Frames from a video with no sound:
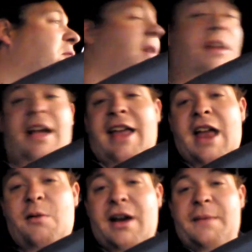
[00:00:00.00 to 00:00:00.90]
Really, I
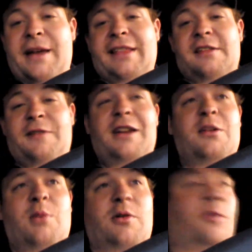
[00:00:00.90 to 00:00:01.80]
kind of wanted to make this
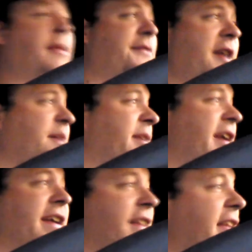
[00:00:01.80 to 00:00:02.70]
video more for my family.